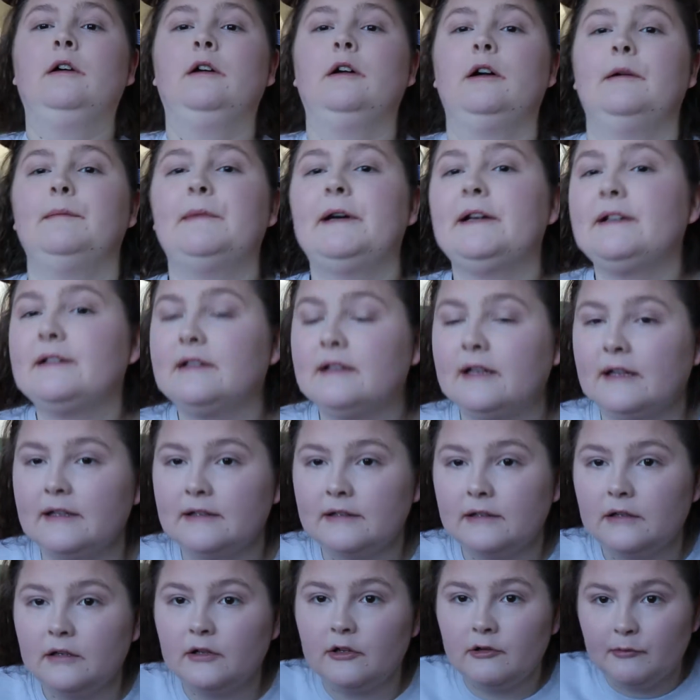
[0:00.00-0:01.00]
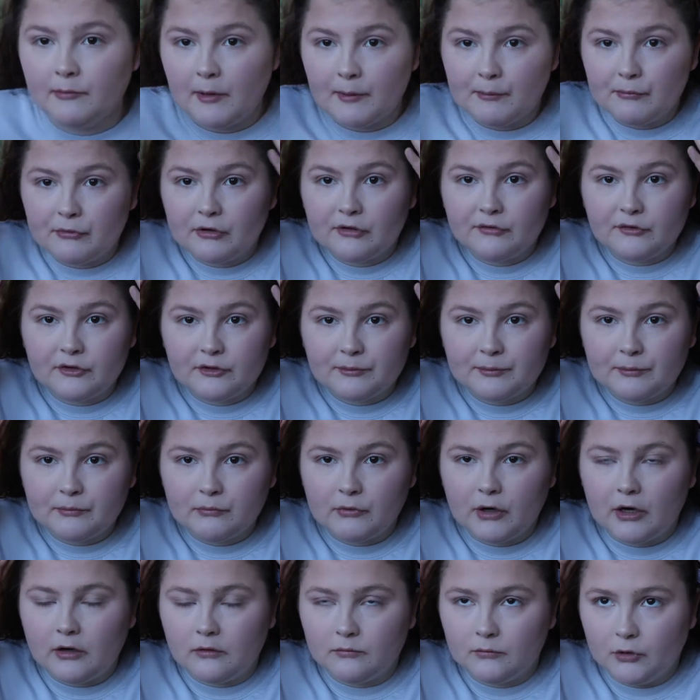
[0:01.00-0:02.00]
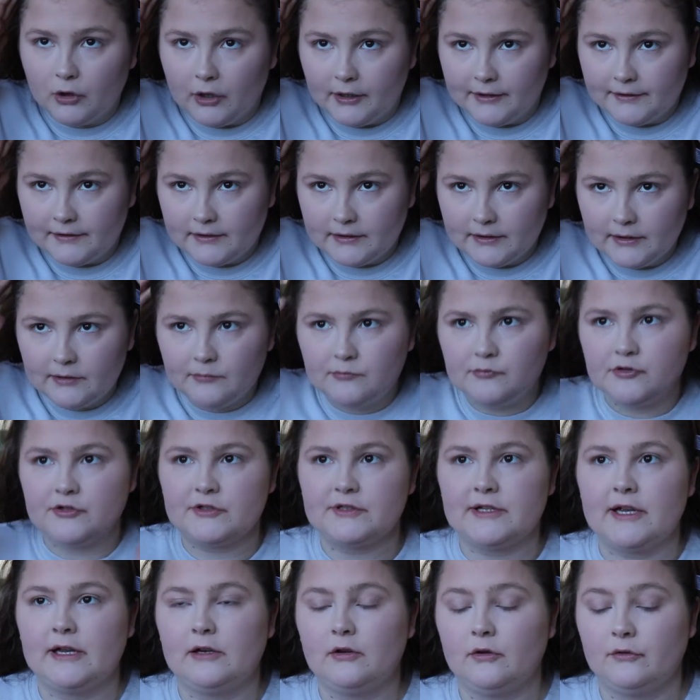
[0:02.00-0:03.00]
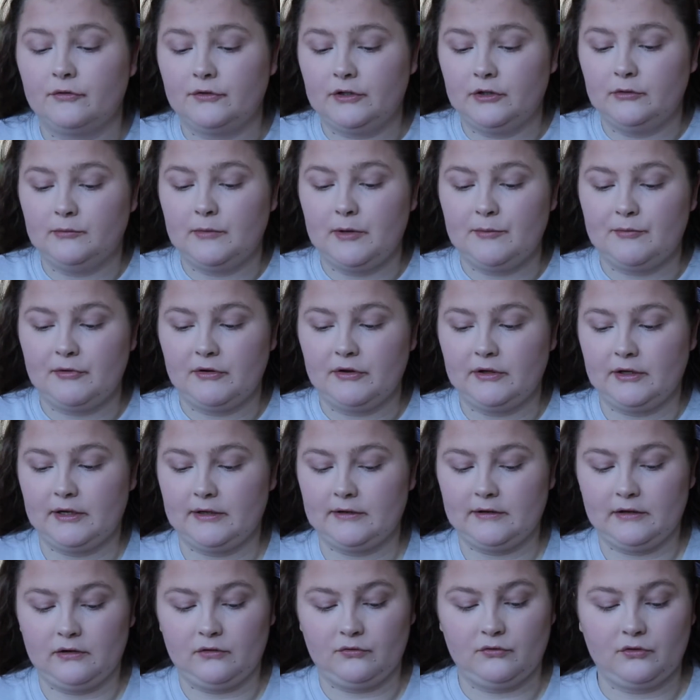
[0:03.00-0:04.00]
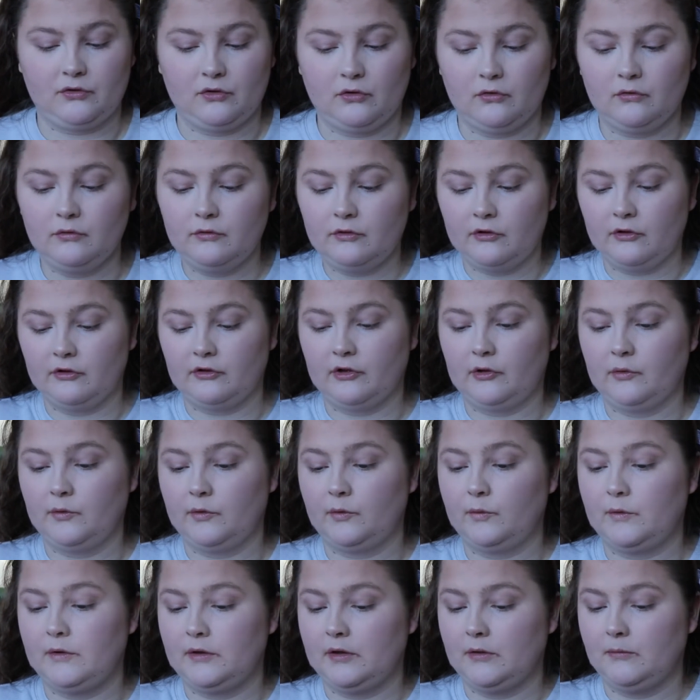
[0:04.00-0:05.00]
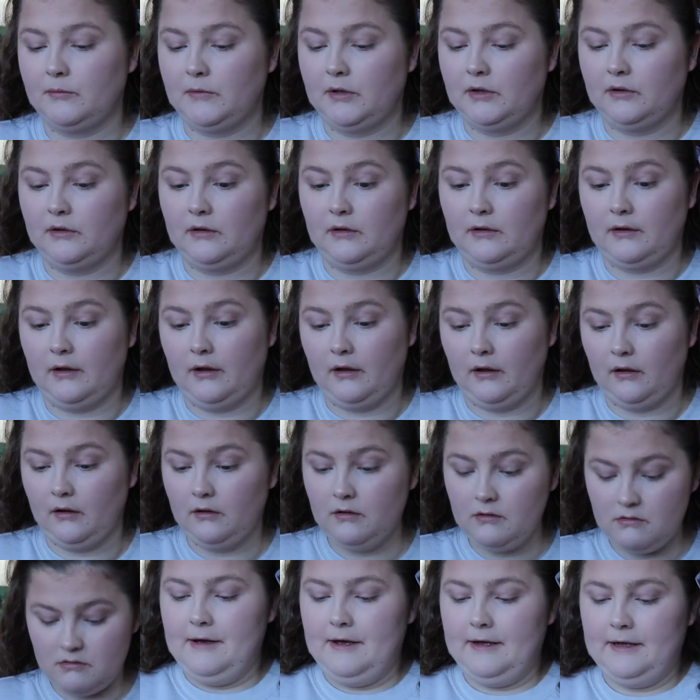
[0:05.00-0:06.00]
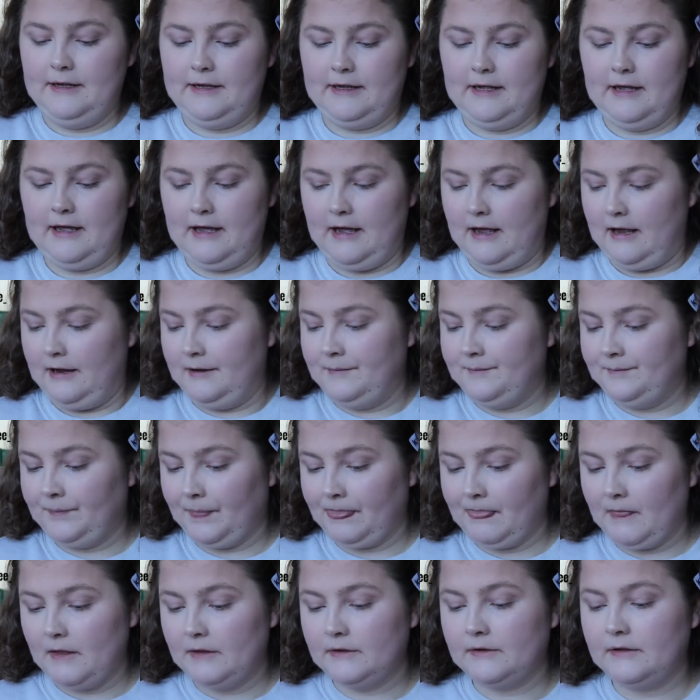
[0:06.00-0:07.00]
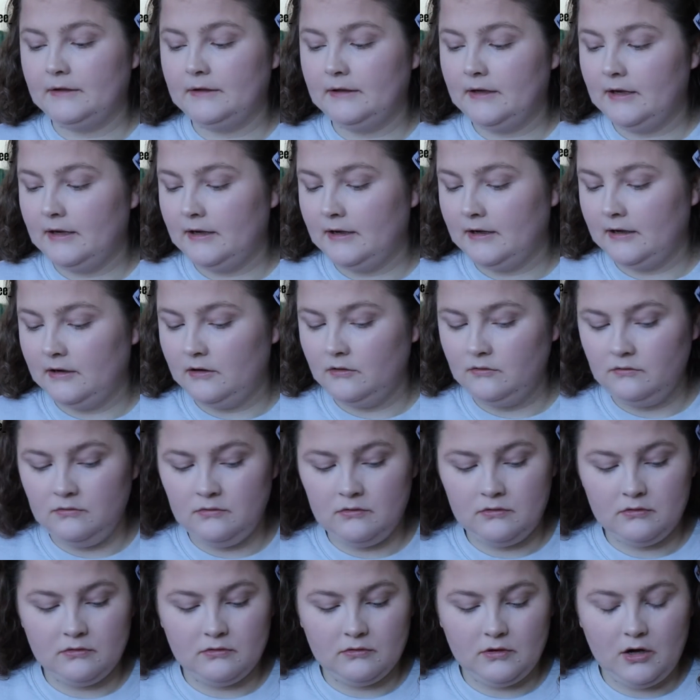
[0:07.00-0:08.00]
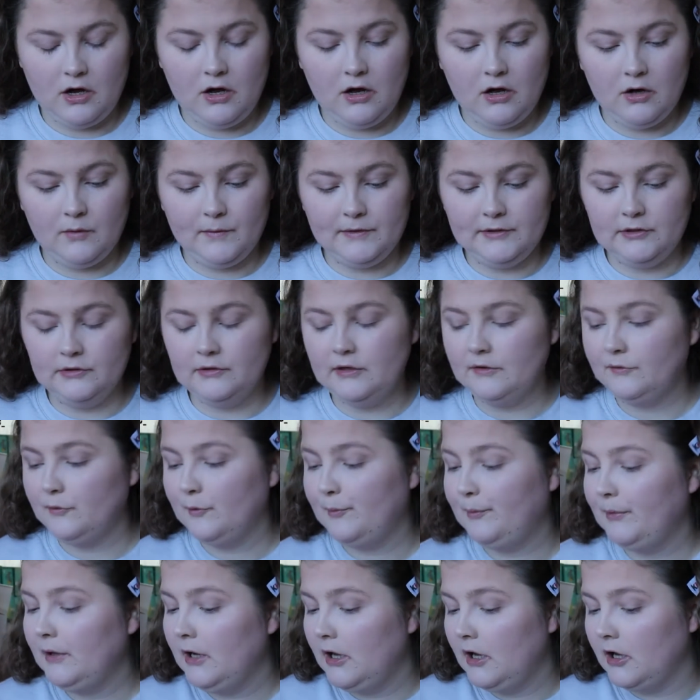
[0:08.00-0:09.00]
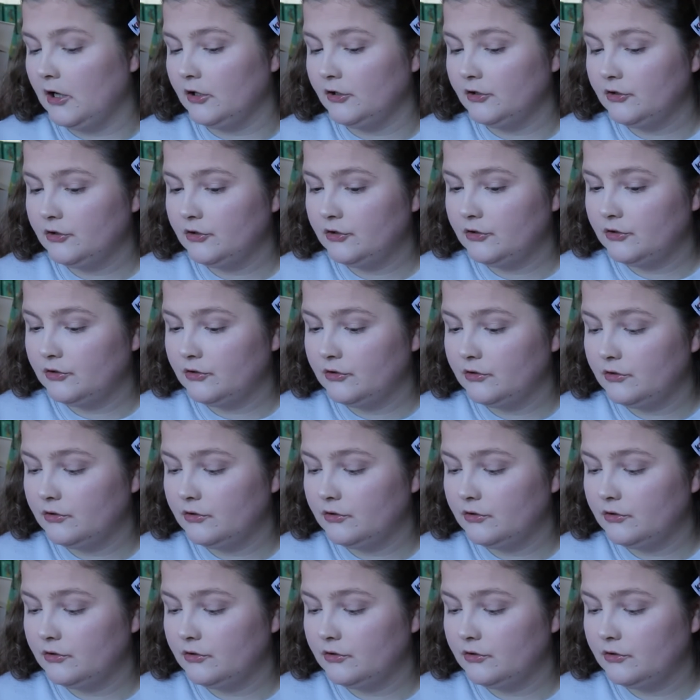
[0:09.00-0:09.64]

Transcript: I'm isolating because my brother's... Well, I'm not isolating. I'm just staying off till my brother gets his results because I was with him the other day. Okay, so now... Oh, we don't have a blush.